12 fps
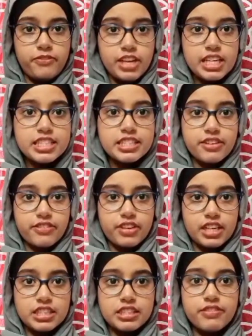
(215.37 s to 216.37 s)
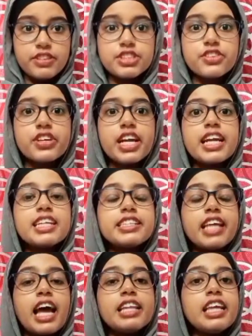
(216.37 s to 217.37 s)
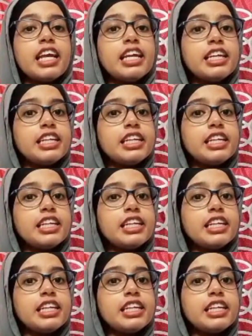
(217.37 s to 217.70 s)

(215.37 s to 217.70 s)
phase difference which creates an